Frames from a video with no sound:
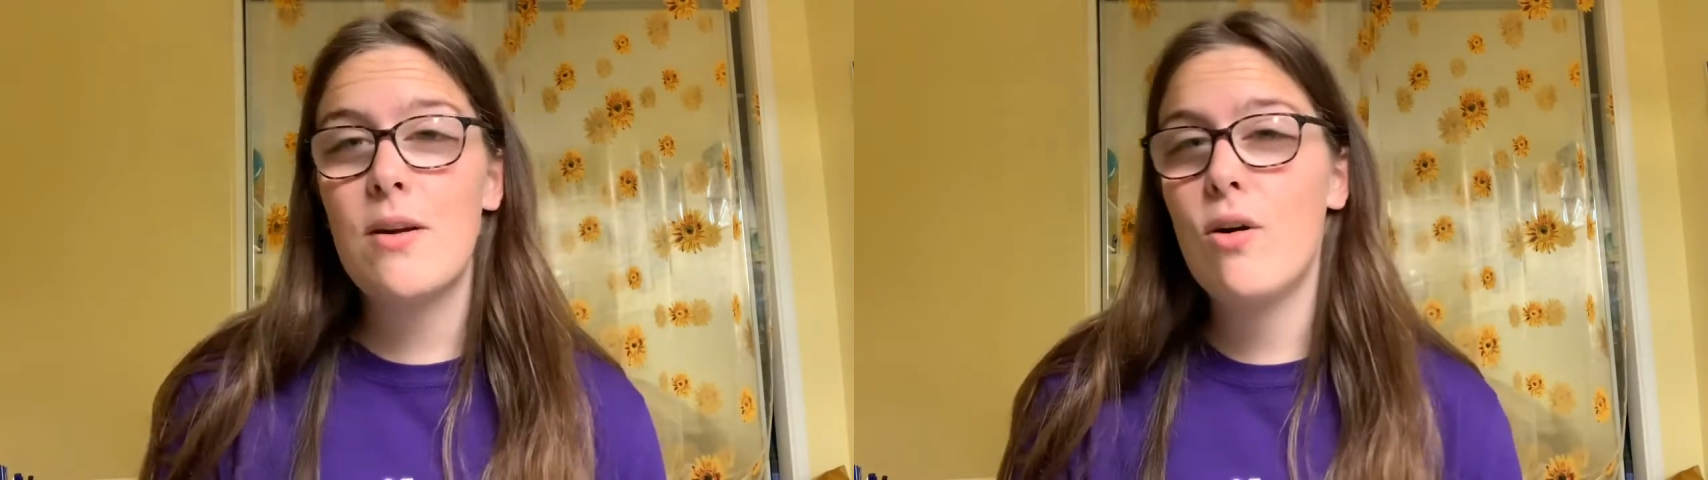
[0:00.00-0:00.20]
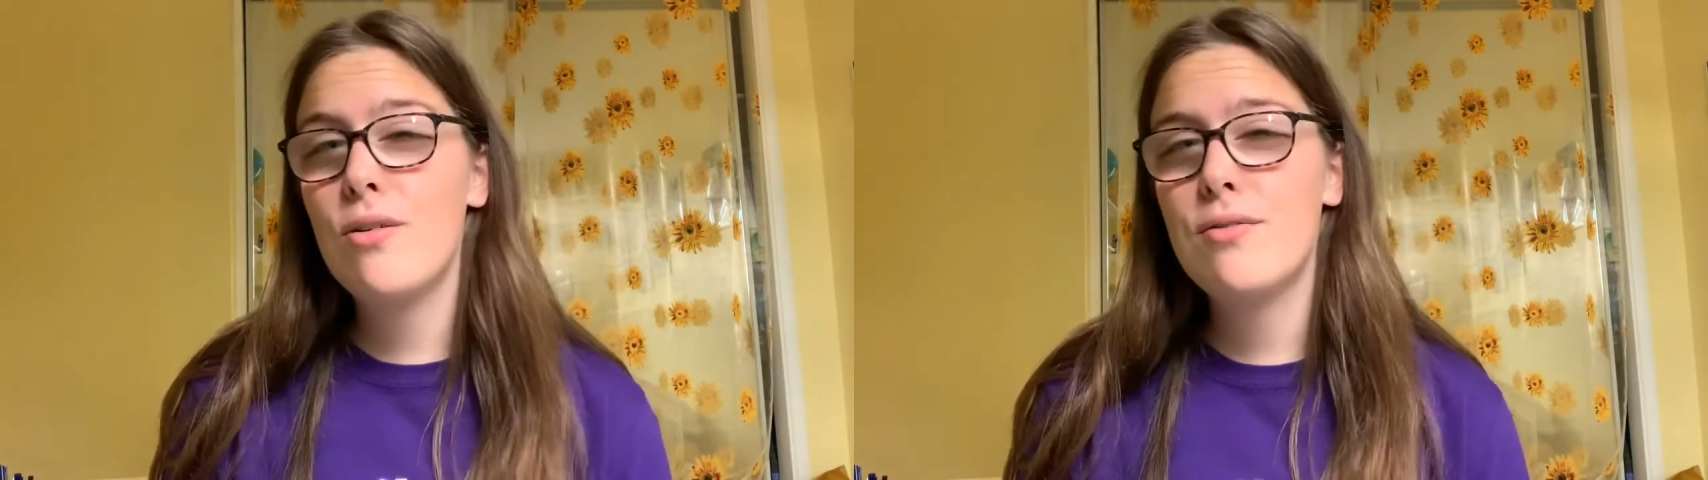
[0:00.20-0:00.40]

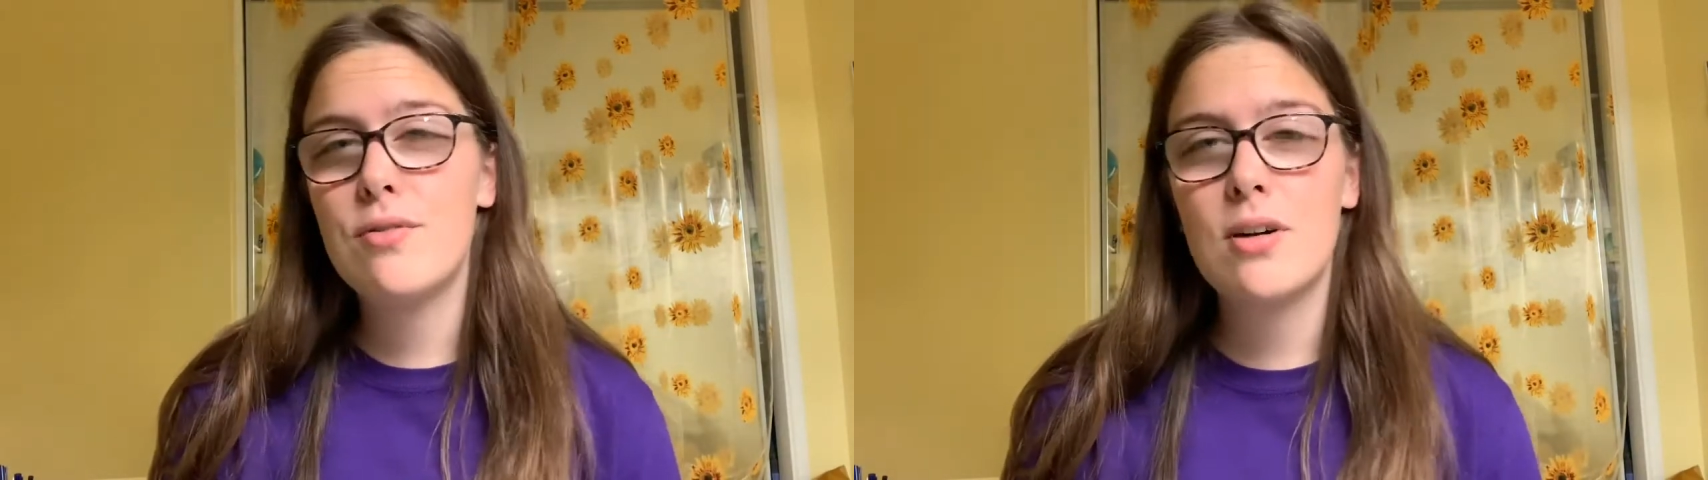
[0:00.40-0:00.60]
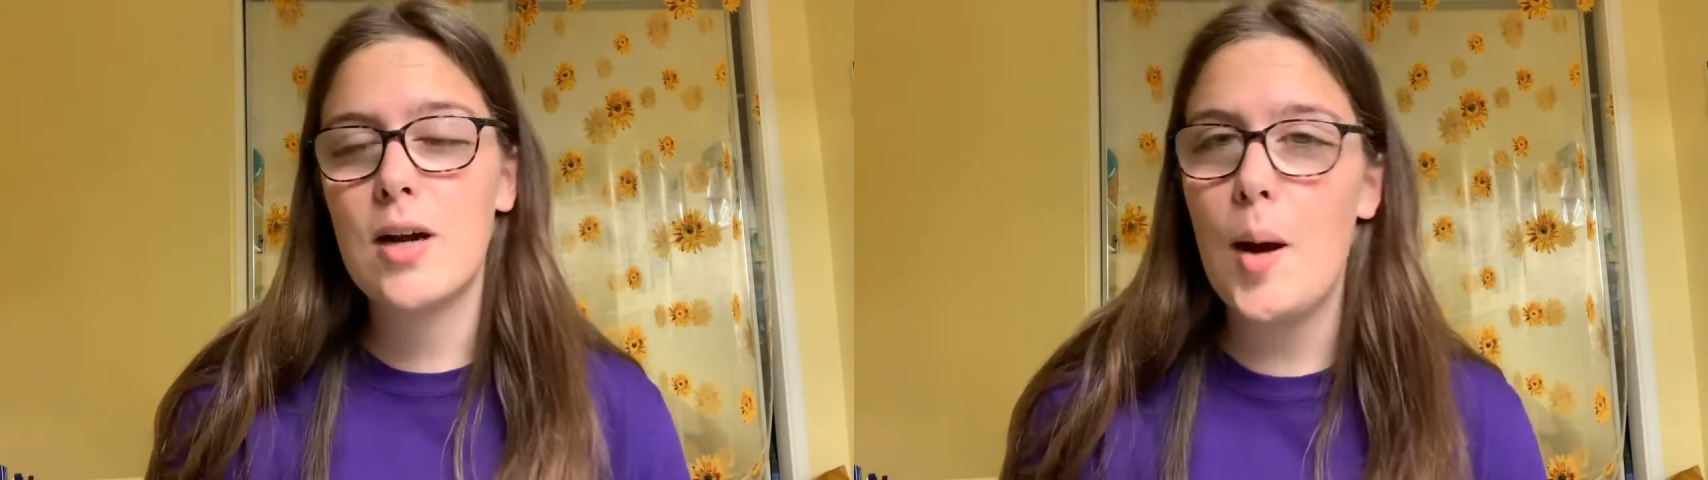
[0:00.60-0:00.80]
on for
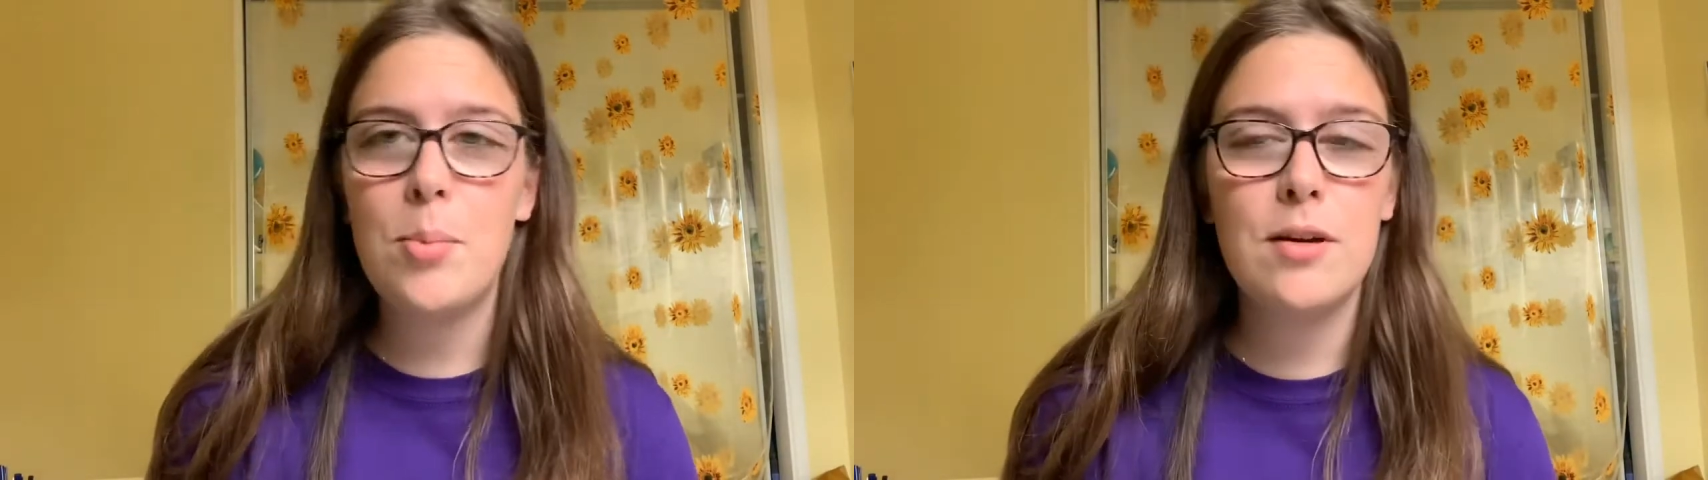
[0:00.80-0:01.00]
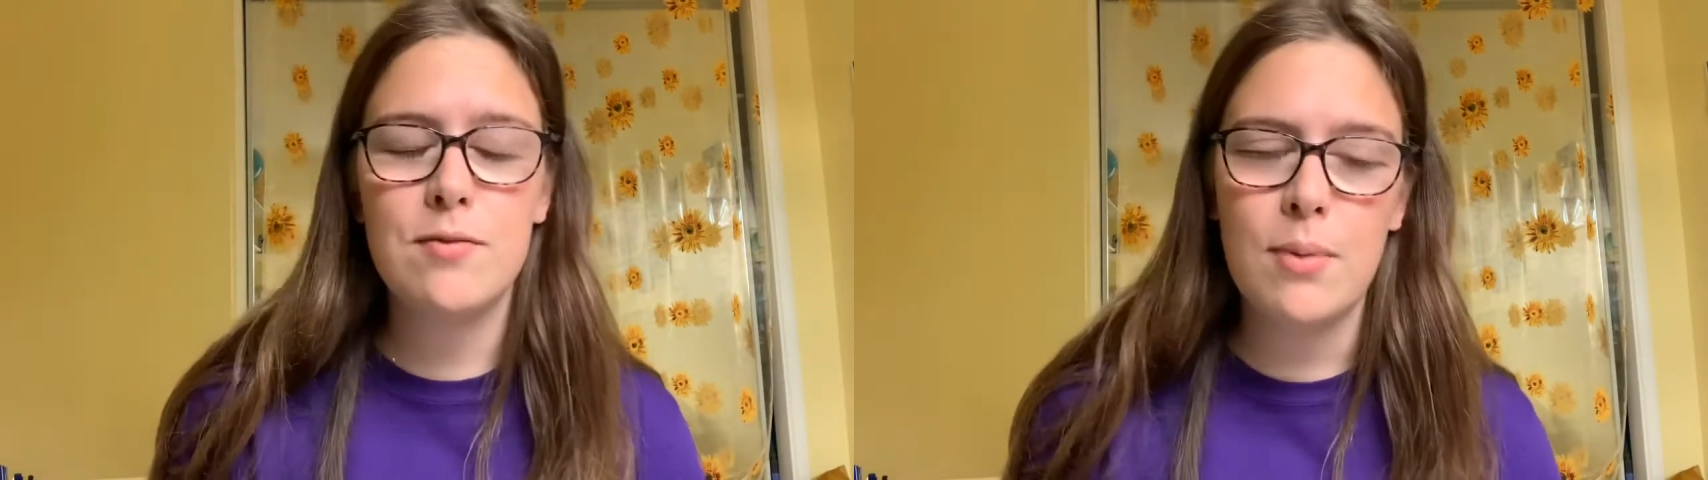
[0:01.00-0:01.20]
a
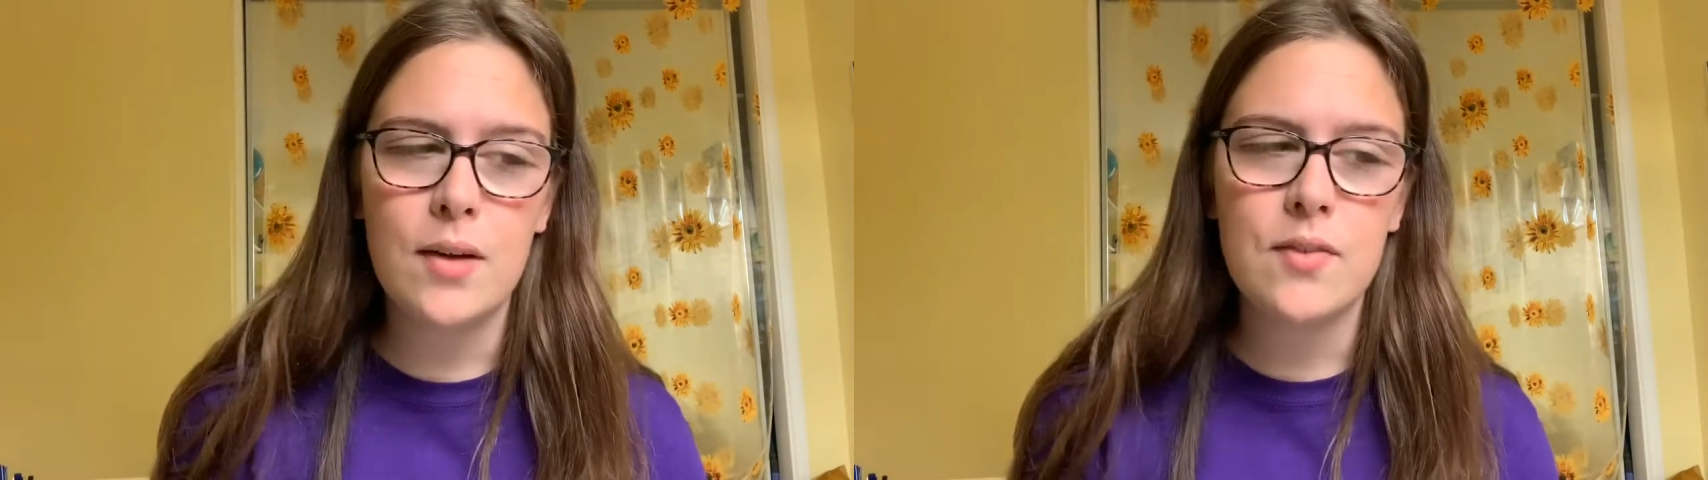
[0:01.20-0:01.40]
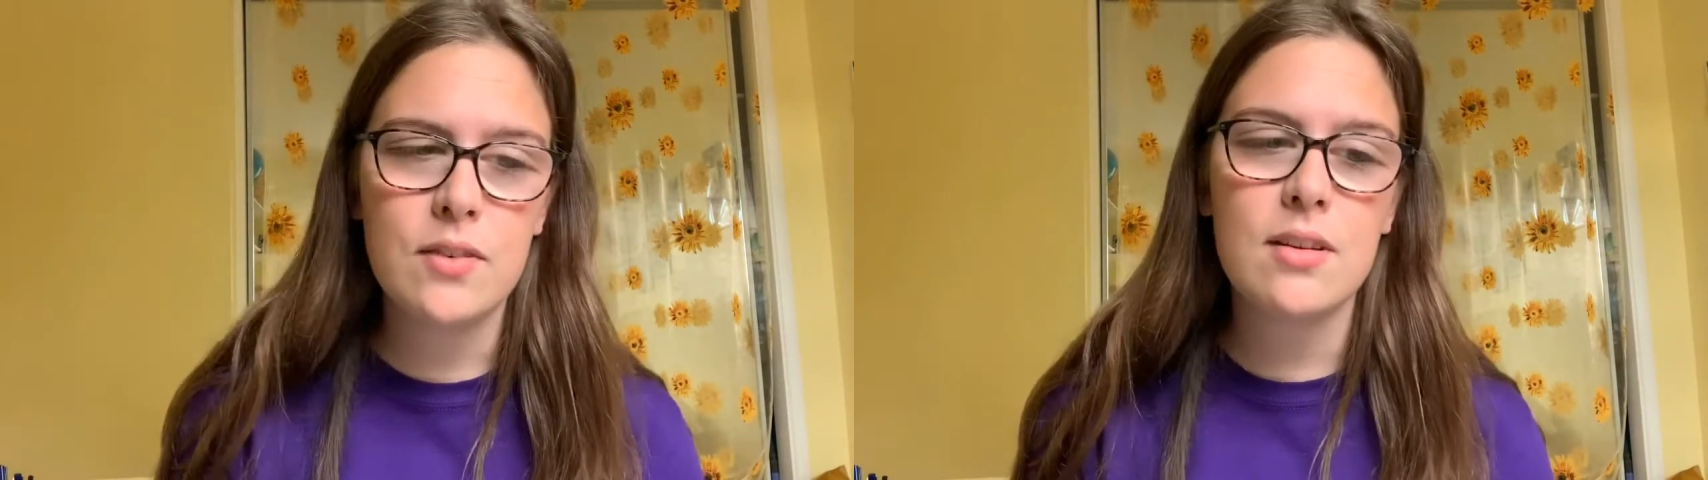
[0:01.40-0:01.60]
couple of
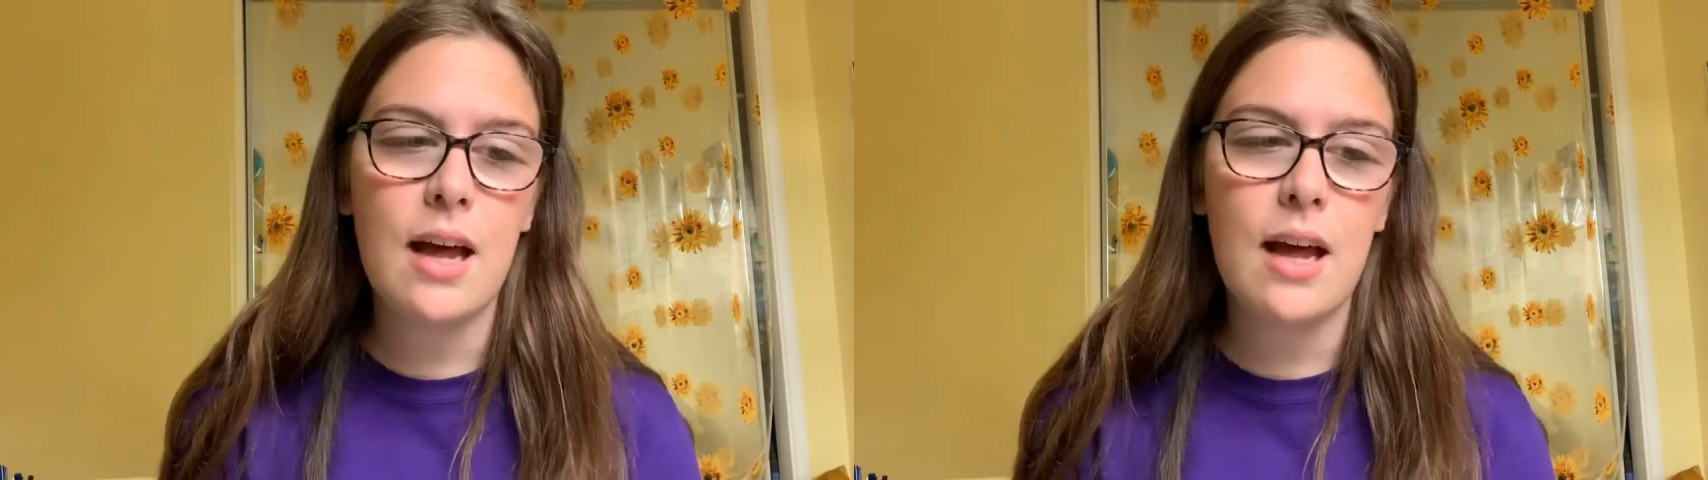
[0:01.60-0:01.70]
months